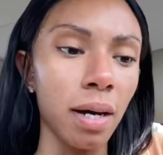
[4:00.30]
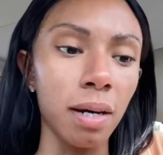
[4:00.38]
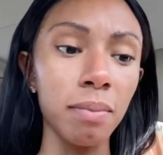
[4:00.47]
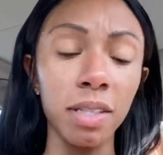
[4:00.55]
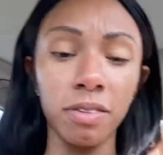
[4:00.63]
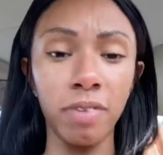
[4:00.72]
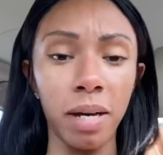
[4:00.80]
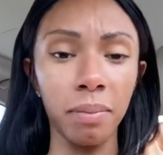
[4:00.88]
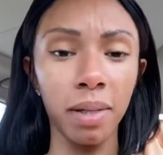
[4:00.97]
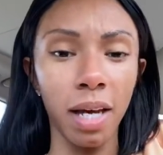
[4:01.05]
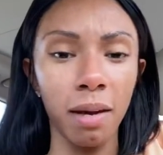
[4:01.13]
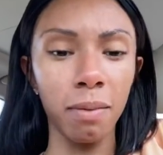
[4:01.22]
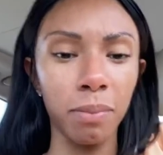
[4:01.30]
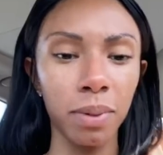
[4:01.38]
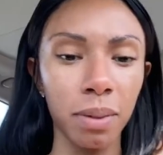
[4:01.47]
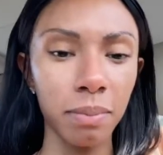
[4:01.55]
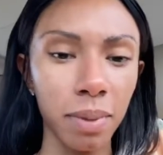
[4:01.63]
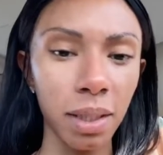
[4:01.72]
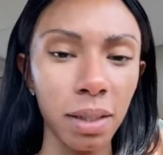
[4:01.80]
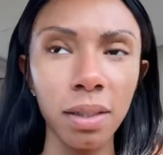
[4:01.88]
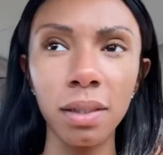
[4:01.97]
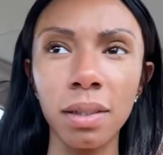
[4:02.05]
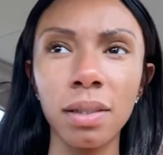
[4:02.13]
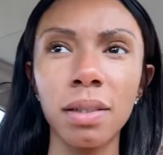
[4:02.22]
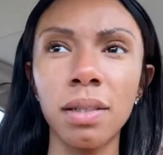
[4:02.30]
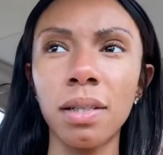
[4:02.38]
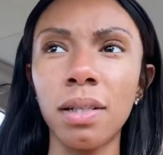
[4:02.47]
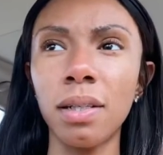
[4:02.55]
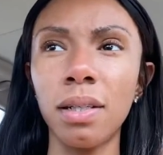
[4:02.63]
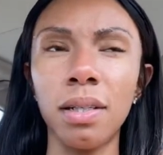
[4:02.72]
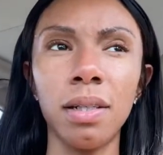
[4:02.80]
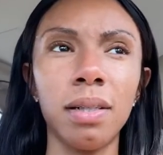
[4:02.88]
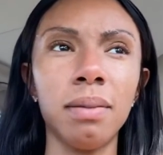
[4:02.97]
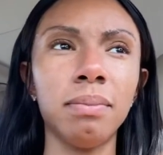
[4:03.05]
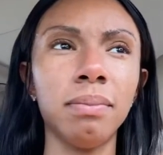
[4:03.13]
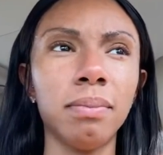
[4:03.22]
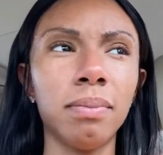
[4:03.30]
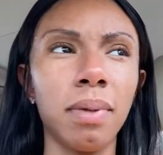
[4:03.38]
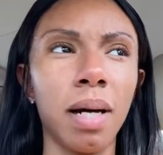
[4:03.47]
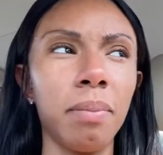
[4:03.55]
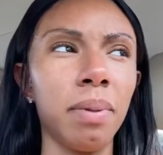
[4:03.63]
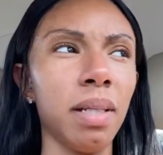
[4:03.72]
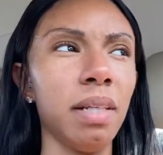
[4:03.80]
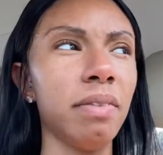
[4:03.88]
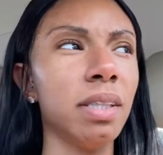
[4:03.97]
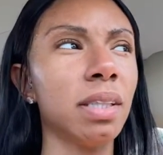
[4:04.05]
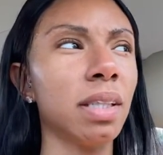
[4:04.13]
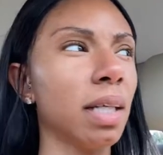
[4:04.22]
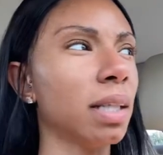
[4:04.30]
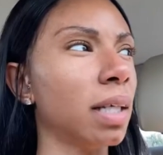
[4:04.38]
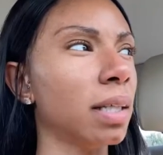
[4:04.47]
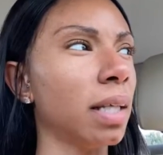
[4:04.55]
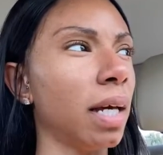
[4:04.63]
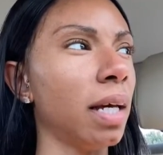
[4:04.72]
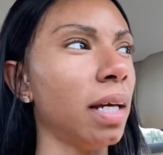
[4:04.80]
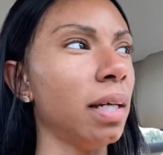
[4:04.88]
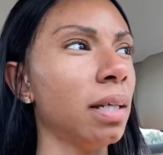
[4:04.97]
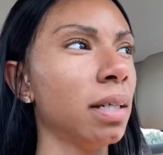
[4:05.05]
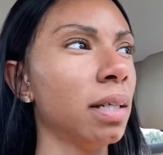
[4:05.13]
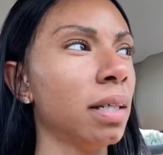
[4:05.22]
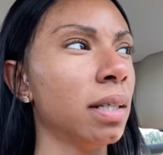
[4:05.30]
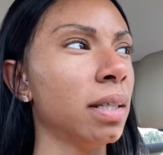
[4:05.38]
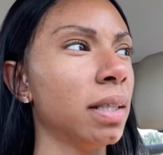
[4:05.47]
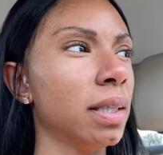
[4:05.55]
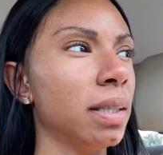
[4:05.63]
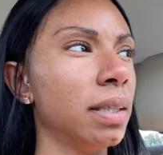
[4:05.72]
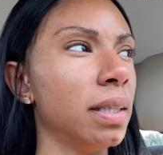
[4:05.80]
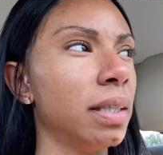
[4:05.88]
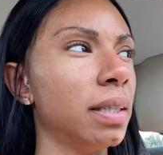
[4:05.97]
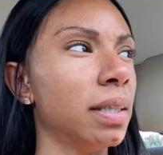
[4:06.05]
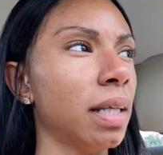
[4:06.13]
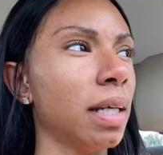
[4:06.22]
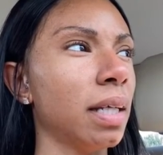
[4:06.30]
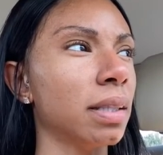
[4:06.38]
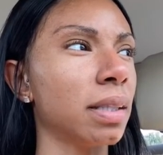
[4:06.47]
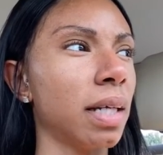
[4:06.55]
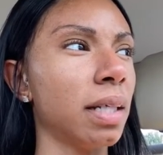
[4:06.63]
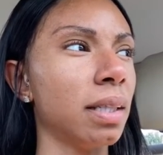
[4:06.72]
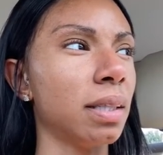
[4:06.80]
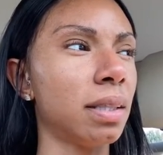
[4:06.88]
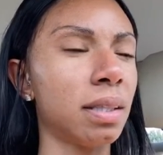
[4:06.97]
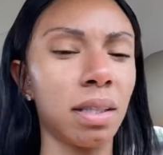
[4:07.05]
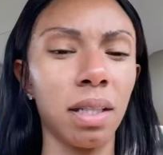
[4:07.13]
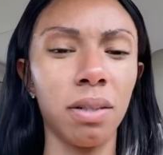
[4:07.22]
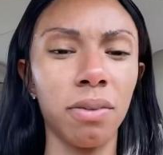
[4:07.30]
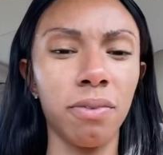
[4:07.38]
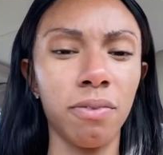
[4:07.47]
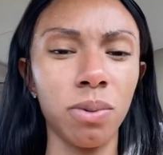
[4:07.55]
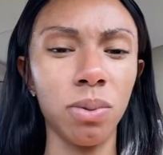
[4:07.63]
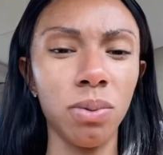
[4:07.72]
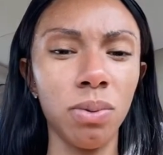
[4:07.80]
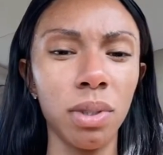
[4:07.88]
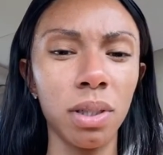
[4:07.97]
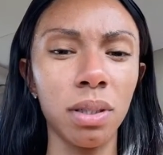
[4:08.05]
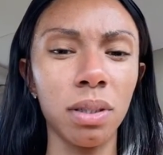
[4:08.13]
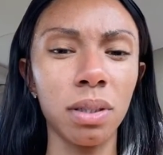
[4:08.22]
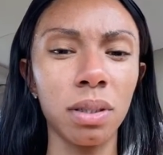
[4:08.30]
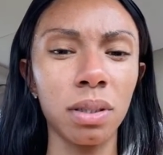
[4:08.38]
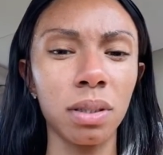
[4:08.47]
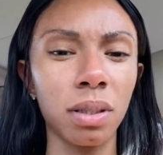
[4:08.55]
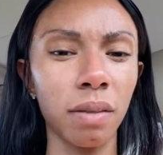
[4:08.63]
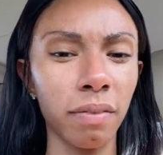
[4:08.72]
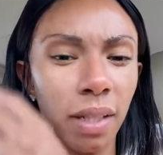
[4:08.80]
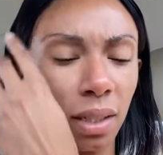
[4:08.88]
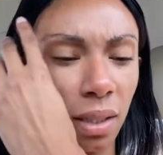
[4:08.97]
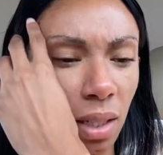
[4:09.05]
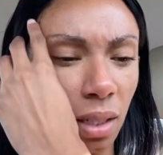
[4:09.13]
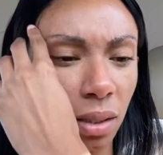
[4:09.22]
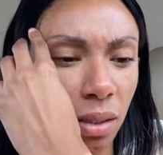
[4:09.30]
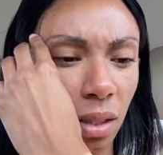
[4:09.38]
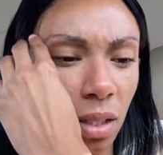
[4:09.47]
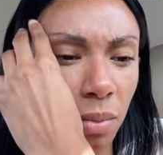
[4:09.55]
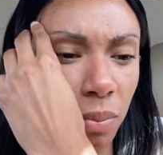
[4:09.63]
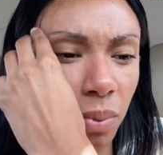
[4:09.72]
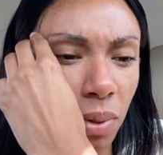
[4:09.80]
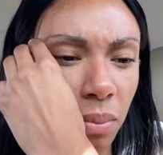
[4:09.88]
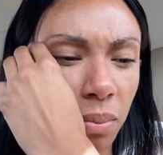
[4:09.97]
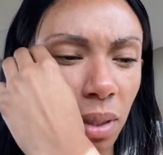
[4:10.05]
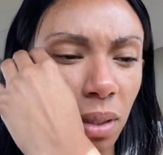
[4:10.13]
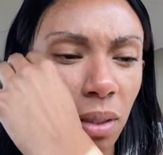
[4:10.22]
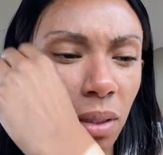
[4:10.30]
His family came up with the money. I believe it said that they did things like sell food and stuff like that to come up with the money.